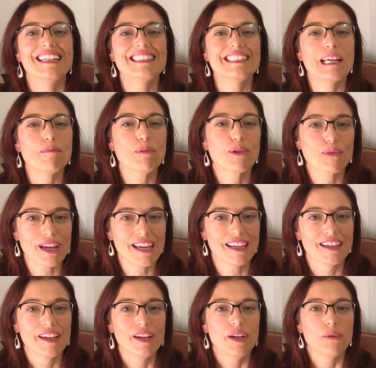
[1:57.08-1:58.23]
Step 3.
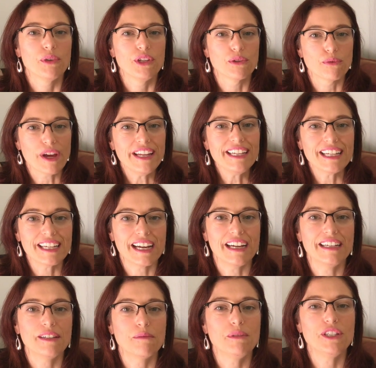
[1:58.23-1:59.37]
When you're ready to
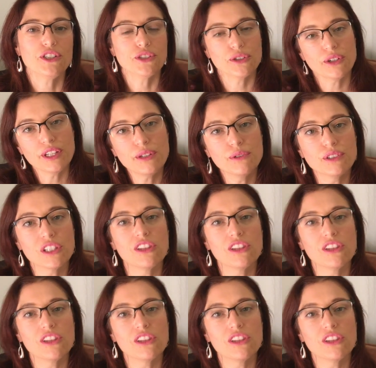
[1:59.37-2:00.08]
cut, be sure to use